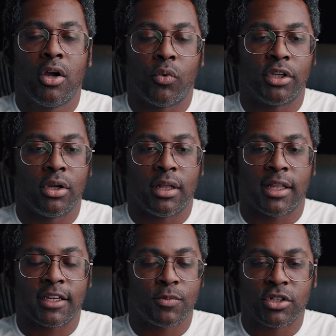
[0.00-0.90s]
When you're
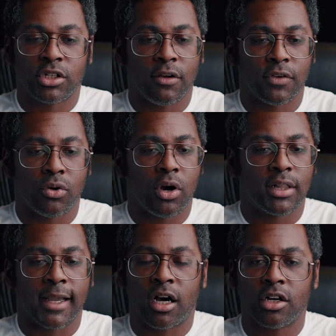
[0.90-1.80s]
like, especially if you're going
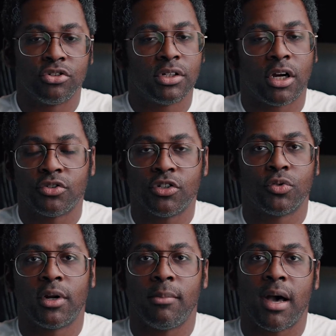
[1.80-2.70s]
like 100,
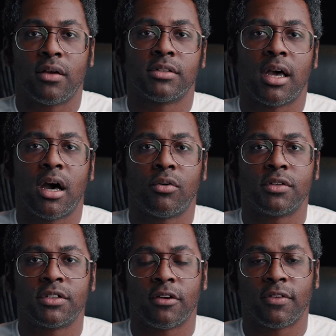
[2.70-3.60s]
120 miles an hour,
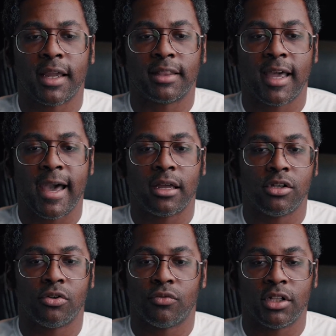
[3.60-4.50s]
stuff like that,
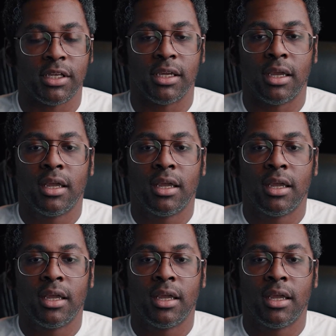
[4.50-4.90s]
you're really